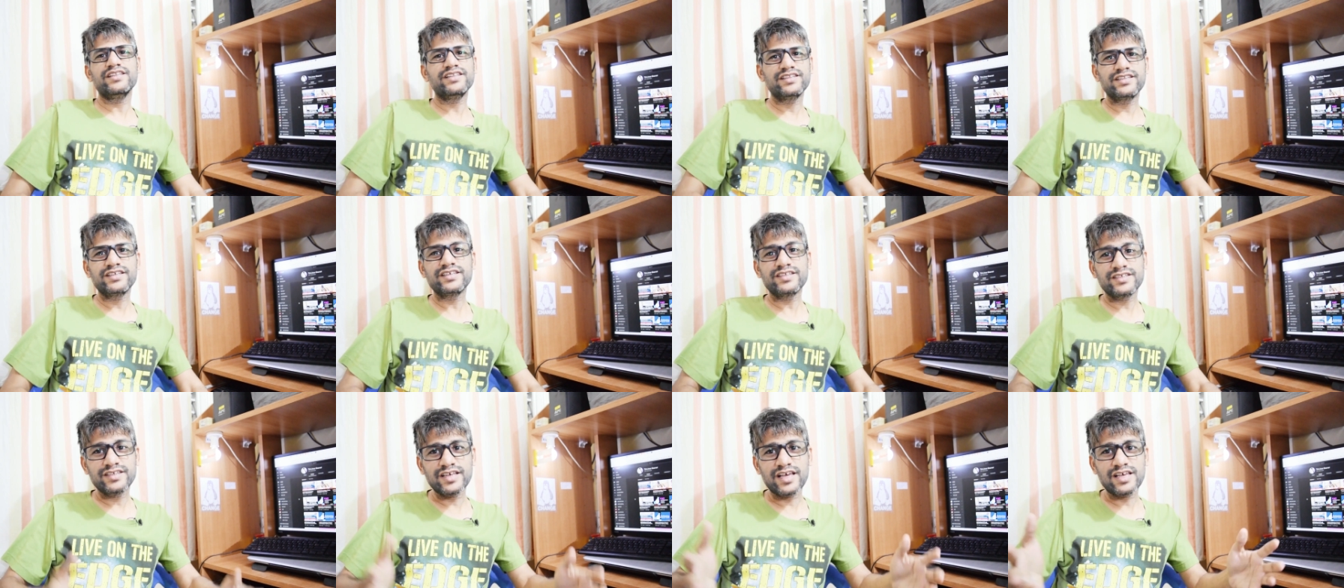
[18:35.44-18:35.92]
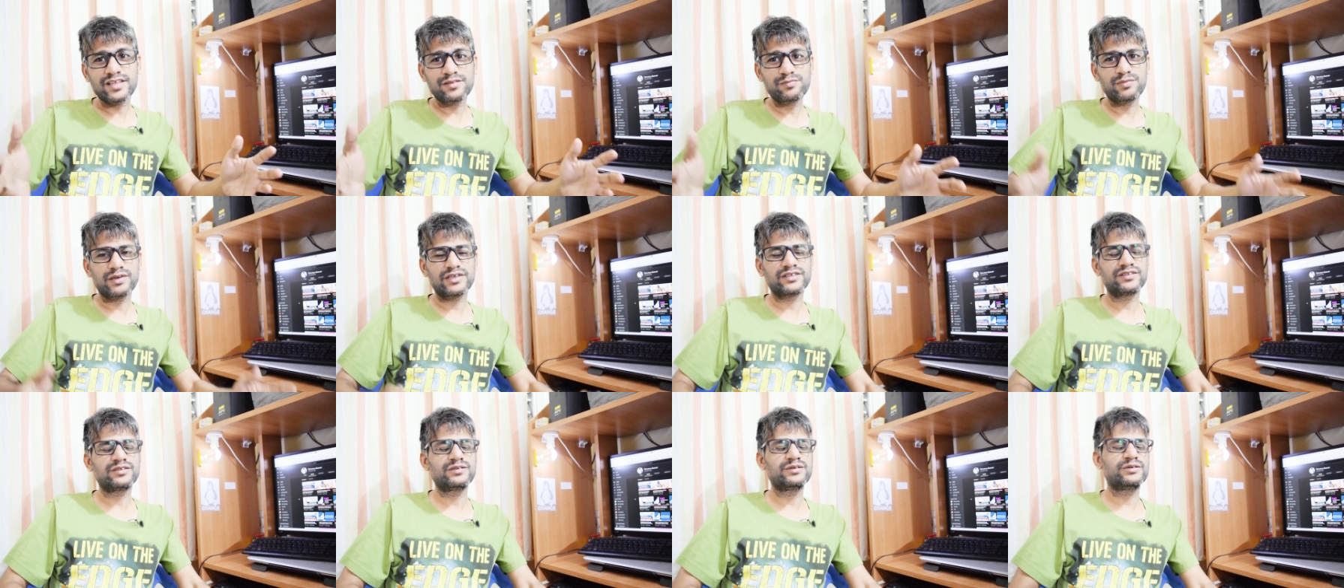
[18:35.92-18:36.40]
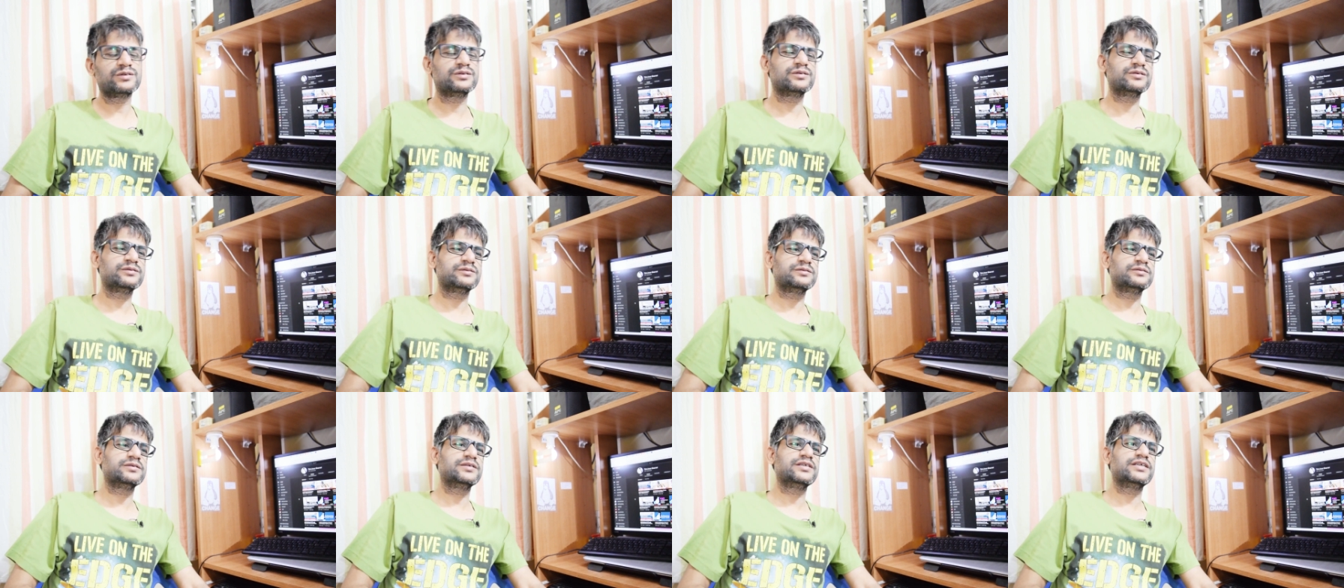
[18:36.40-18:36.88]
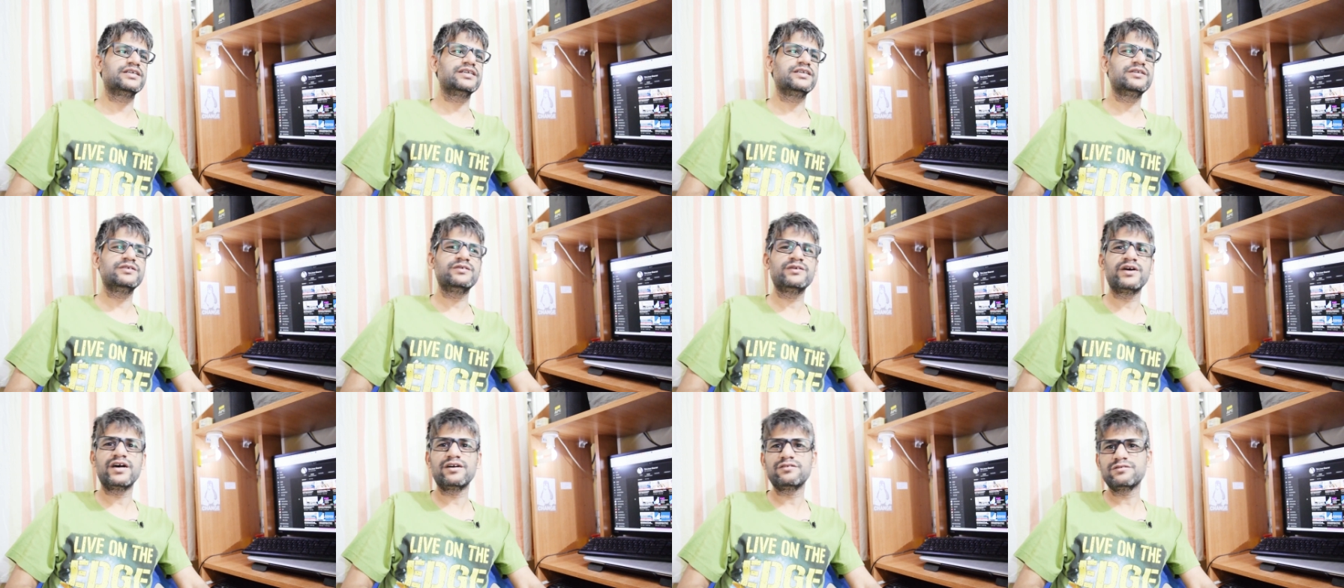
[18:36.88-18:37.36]
this aspect. So
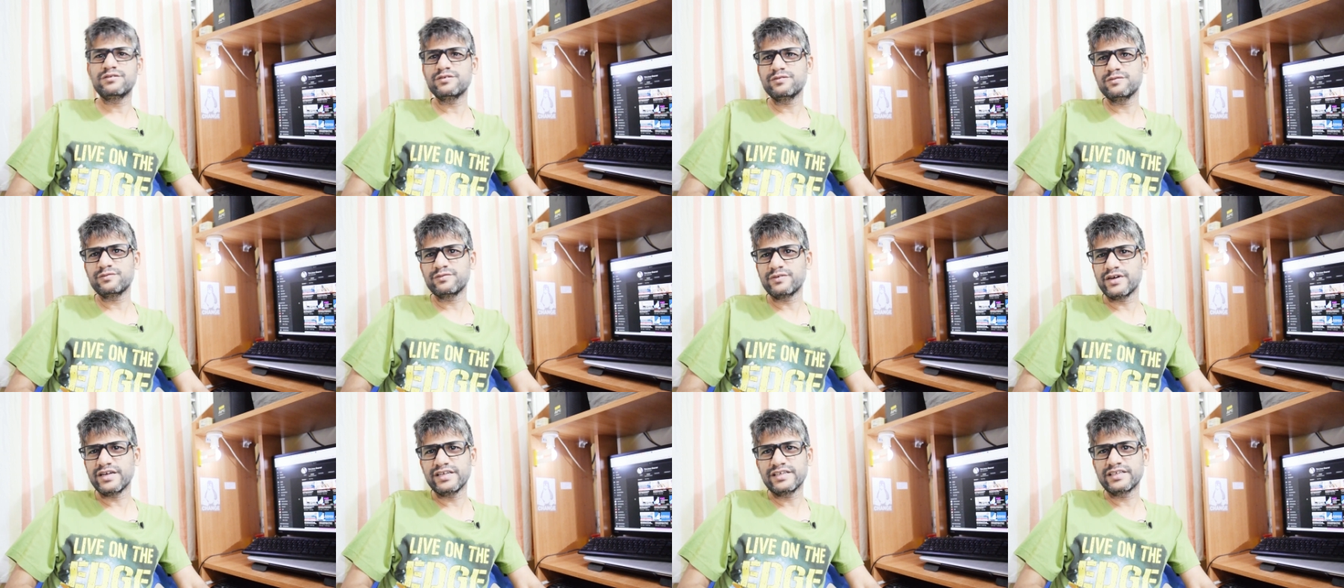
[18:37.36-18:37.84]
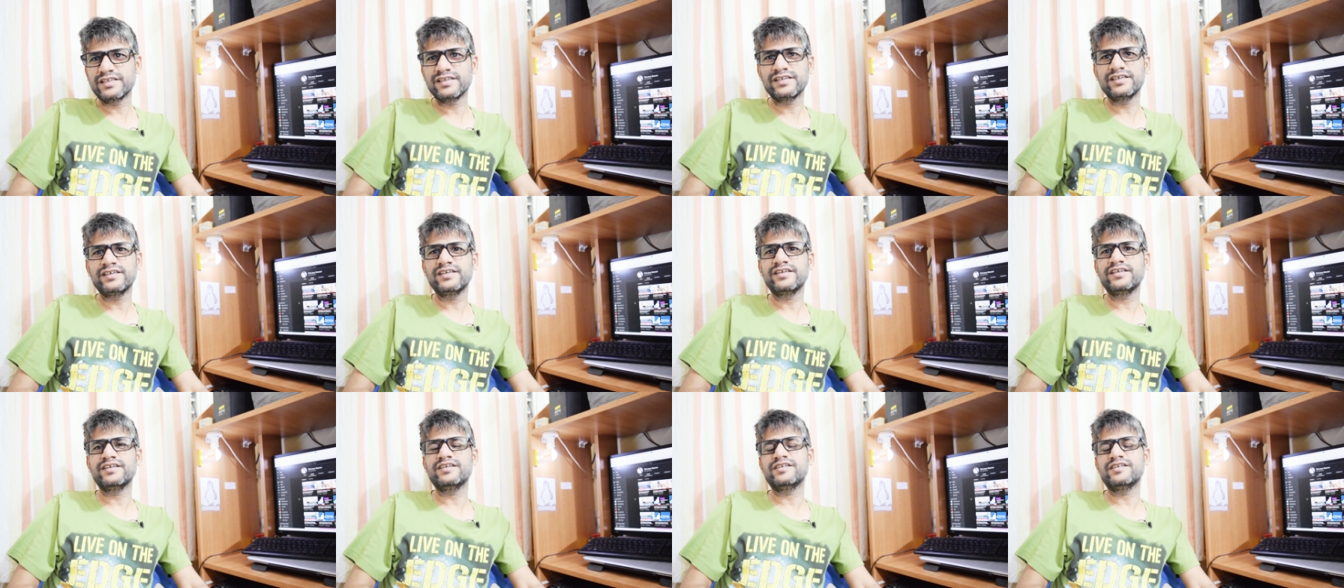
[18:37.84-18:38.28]
you have to finally,